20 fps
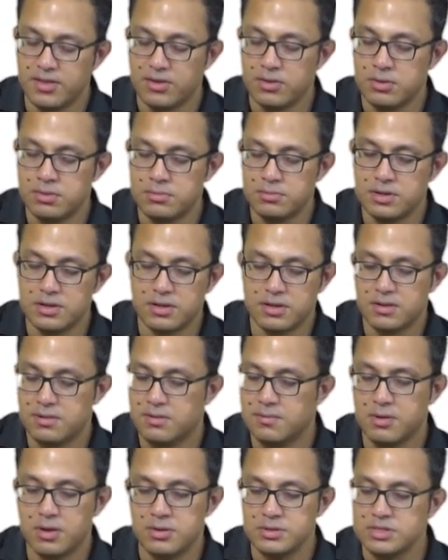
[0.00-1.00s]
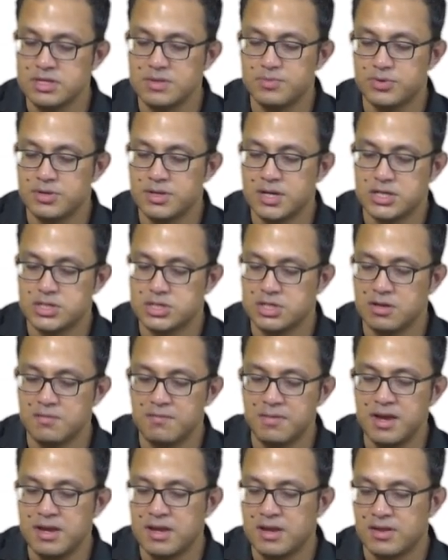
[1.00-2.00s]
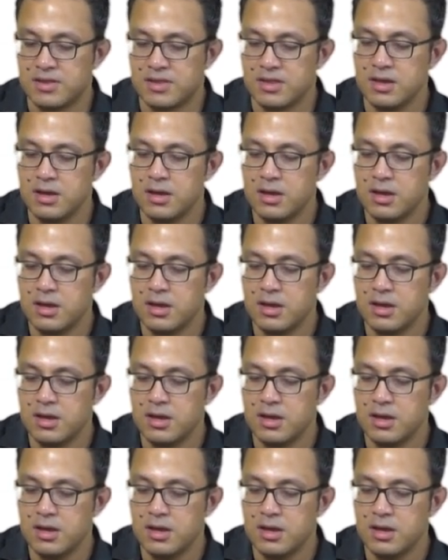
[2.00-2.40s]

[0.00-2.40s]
So it's about deproduction of meanings